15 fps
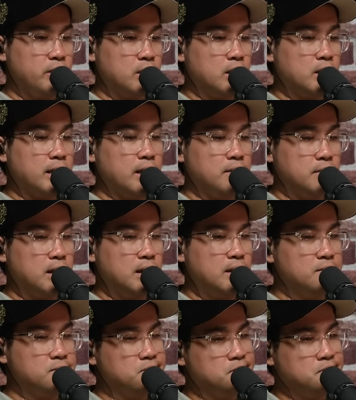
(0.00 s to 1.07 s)
Okay, uh,
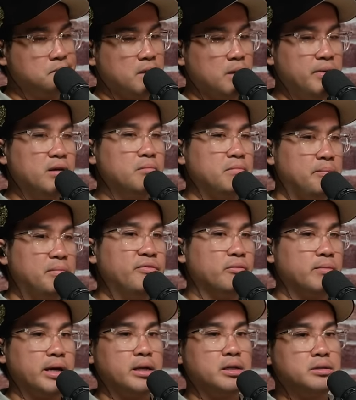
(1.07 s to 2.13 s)
maybe maybe for
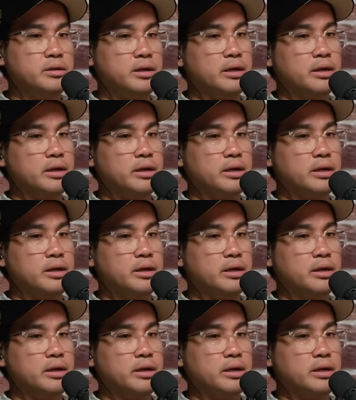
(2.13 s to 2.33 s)
my industry,